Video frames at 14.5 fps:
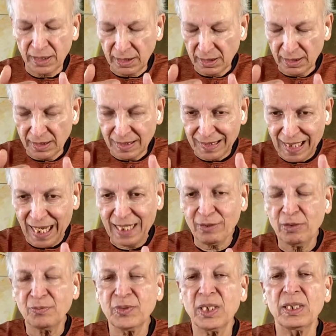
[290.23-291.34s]
sac
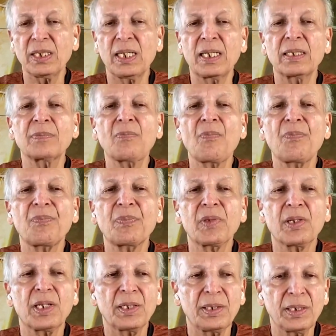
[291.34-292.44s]
of the lung
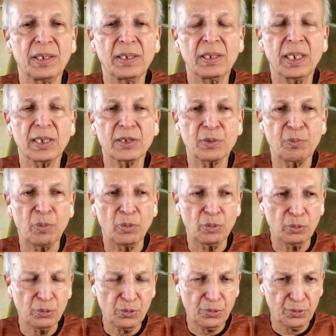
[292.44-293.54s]
getting
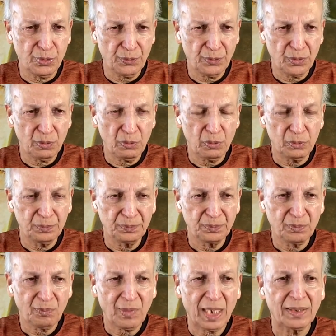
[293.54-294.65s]
exposed,
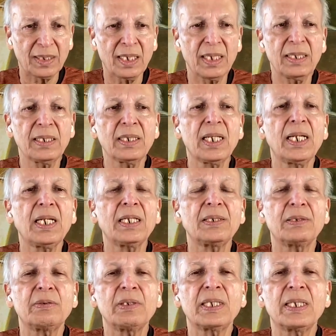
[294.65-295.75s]
and then
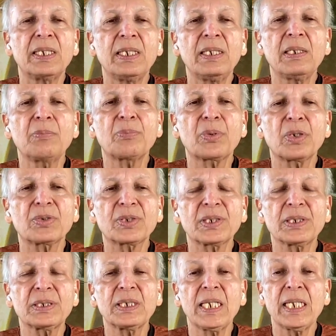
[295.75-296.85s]
during healing
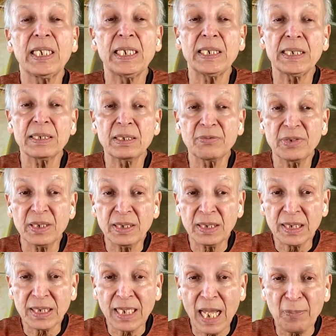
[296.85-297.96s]
process, it is a very
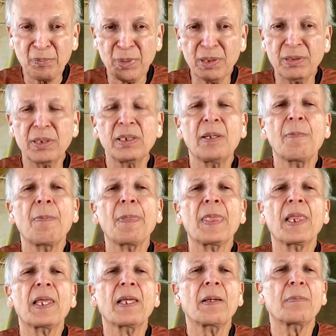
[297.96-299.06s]
rapid
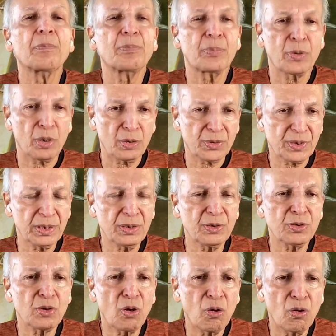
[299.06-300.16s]

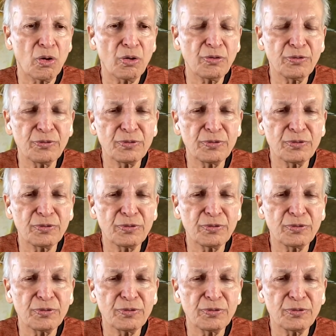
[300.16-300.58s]
process of